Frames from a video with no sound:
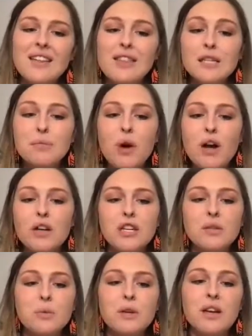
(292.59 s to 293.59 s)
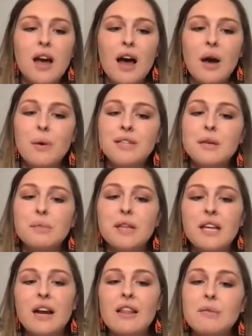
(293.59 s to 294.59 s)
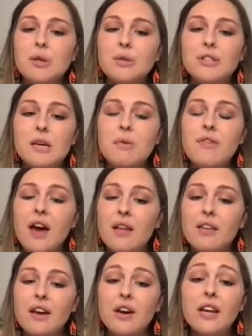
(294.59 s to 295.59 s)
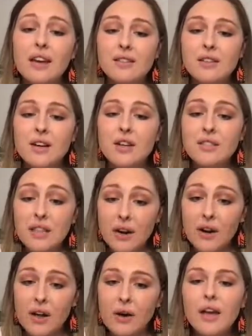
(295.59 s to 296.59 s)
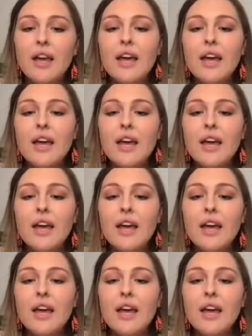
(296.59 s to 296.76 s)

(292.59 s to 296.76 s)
This project was completed at the Museum of Healthcare in Kingston, Ontario,